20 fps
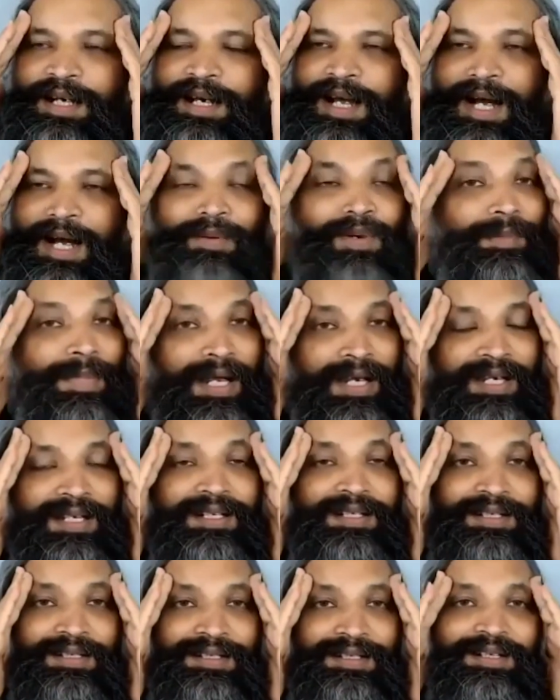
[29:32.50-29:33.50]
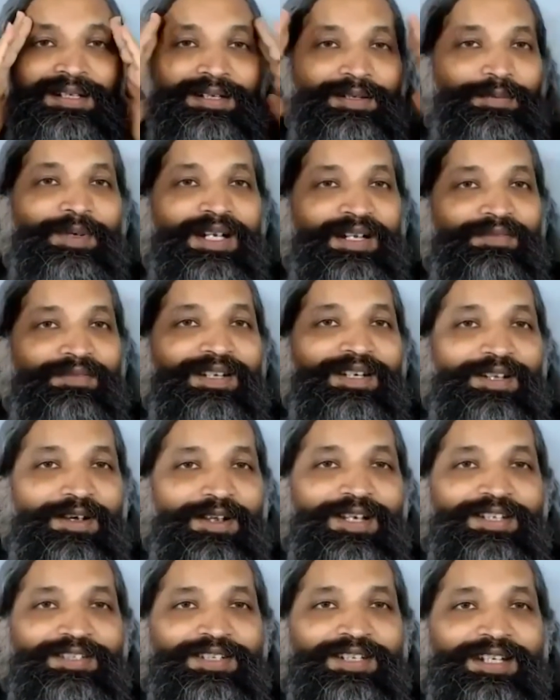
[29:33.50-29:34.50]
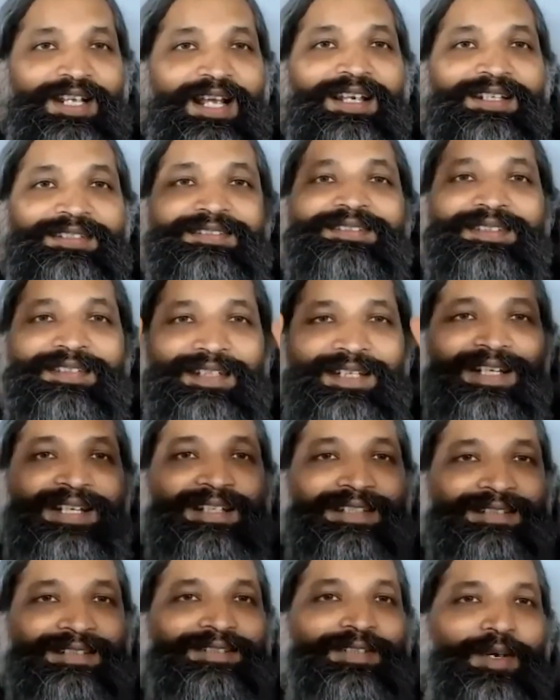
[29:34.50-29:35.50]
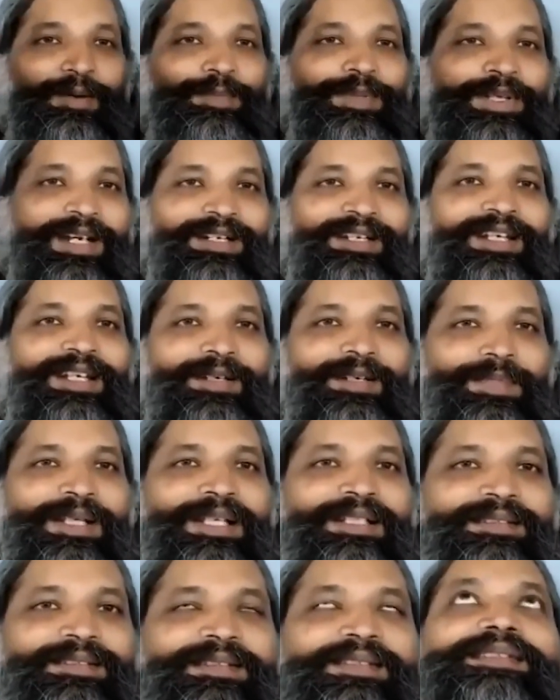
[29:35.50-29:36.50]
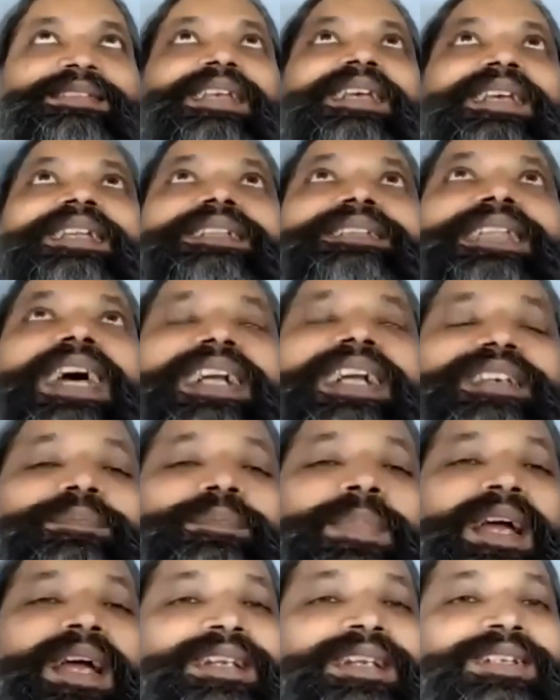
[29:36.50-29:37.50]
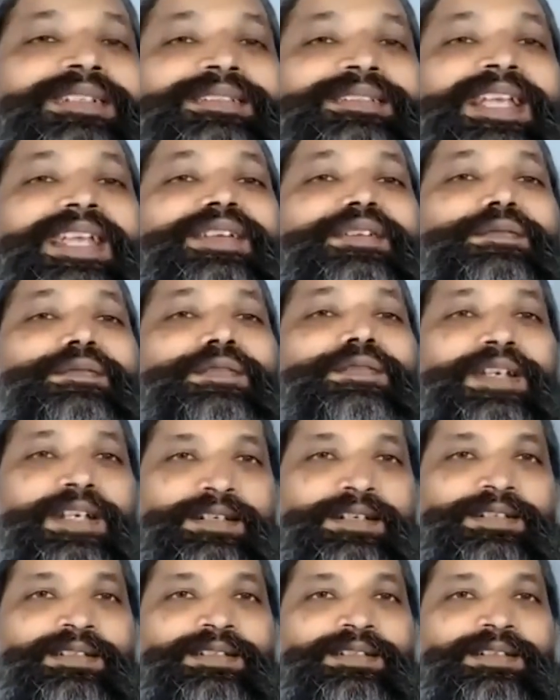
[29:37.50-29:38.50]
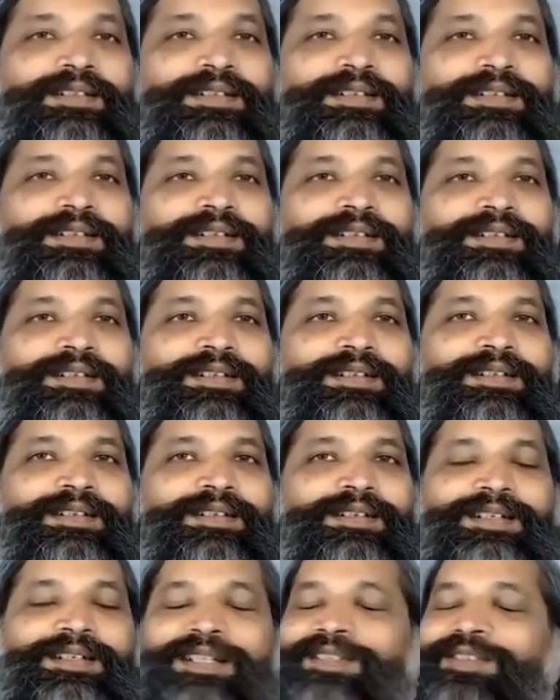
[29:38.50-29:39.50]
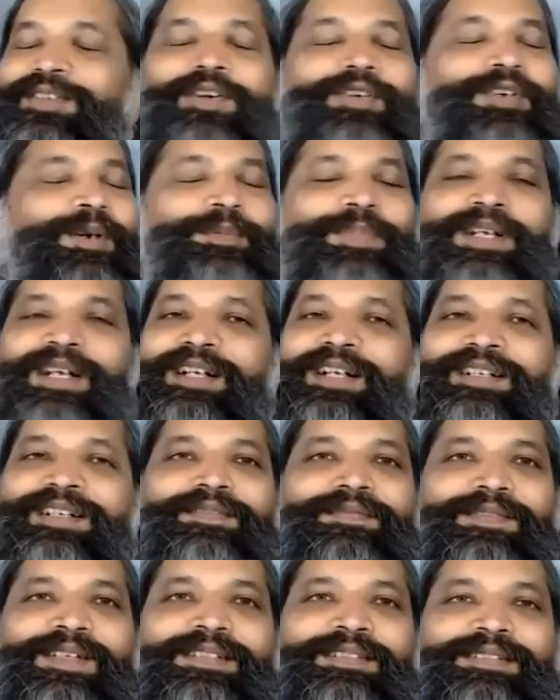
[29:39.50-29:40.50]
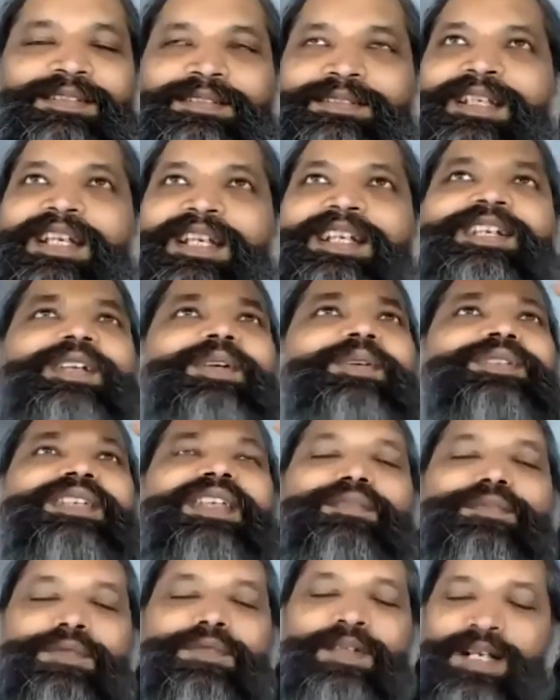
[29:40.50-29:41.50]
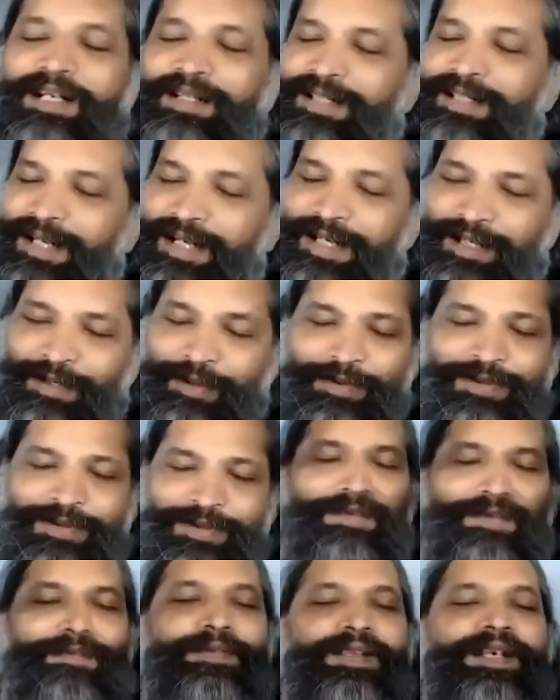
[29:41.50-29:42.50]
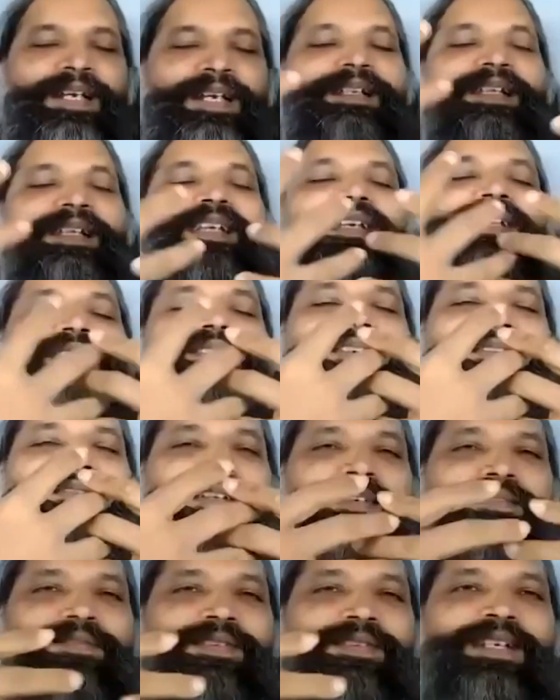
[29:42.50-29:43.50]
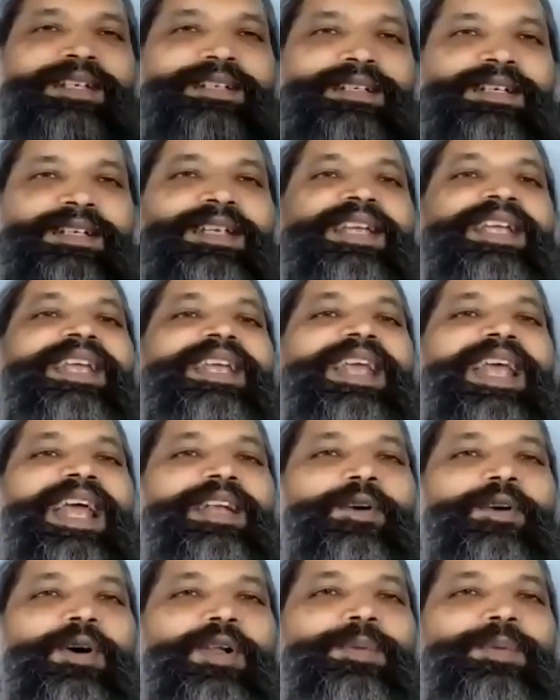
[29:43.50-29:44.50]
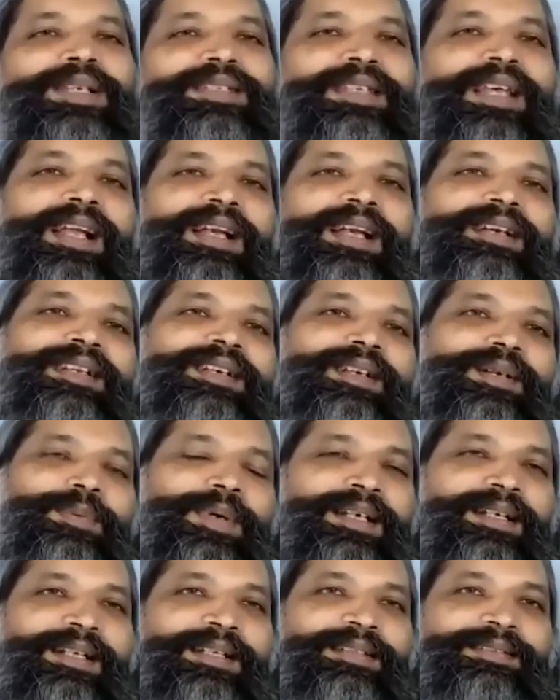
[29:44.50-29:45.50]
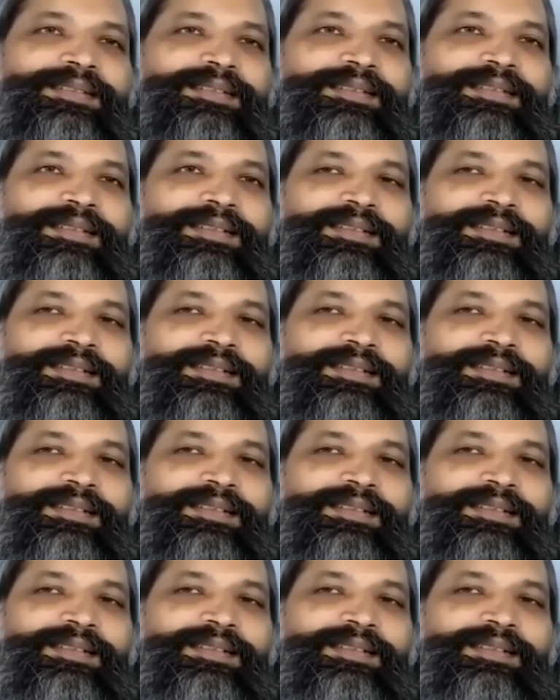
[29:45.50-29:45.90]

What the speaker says: Our mind, whatever knowledge it has, is operating in pieces. That mind is infinite, does not operate in pieces. It knows infinity and it knows infinities of infinity, and always held in a oneness.